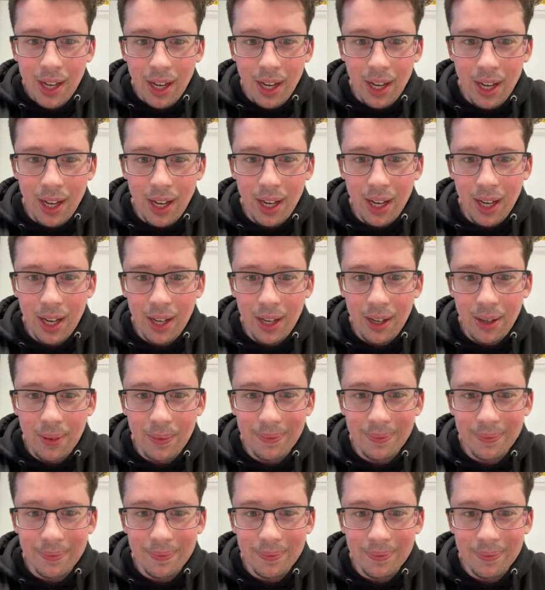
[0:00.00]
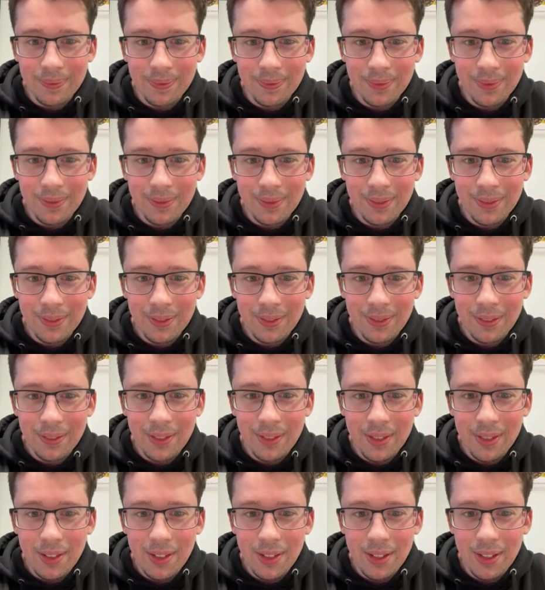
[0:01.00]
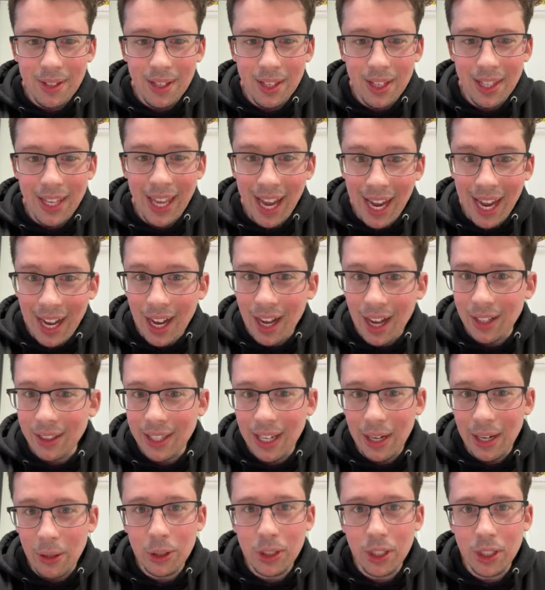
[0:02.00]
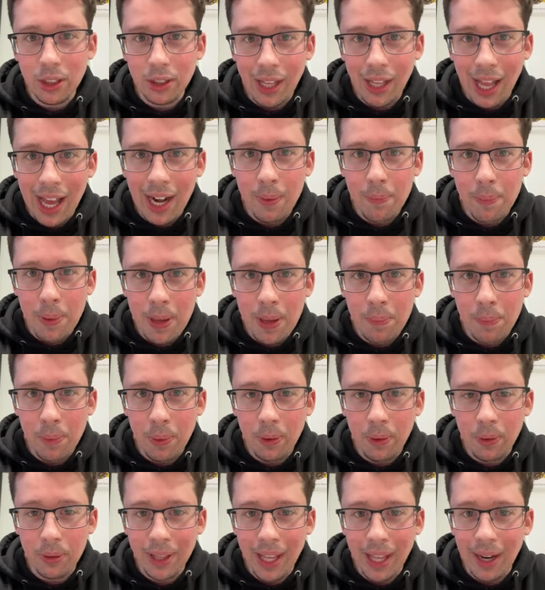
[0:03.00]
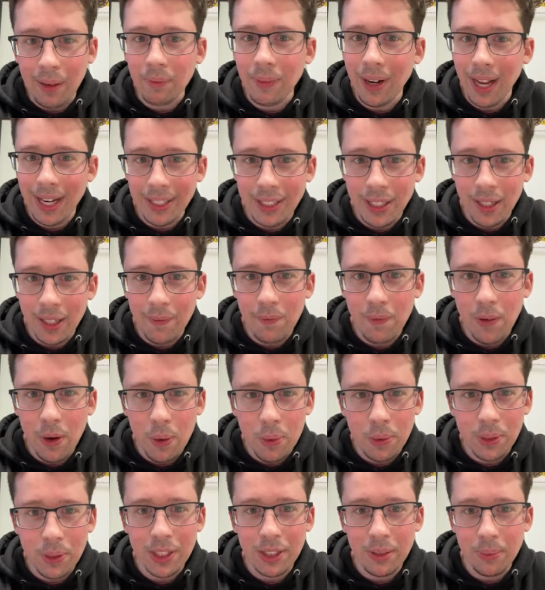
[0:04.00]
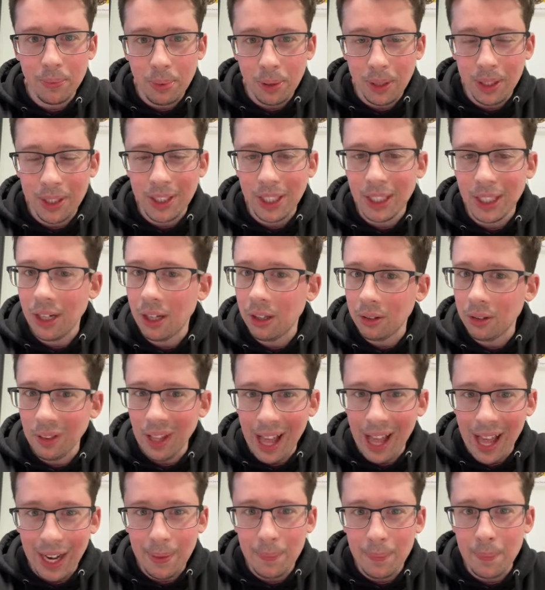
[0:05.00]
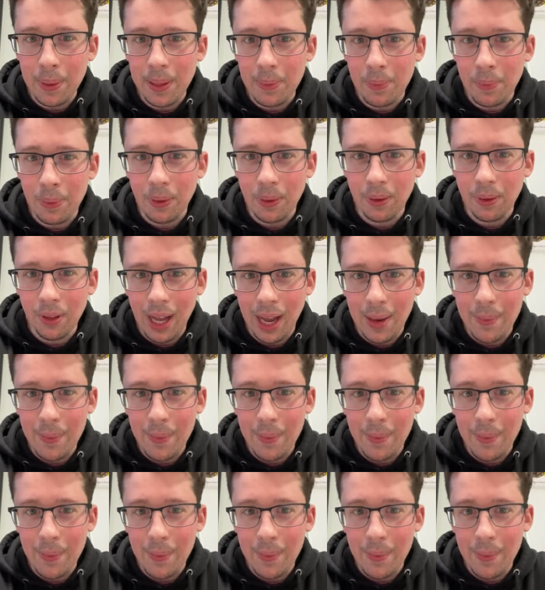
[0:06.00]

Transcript: Um, yeah, uh, there was a lot of people that rented phones in prison. A lot of people.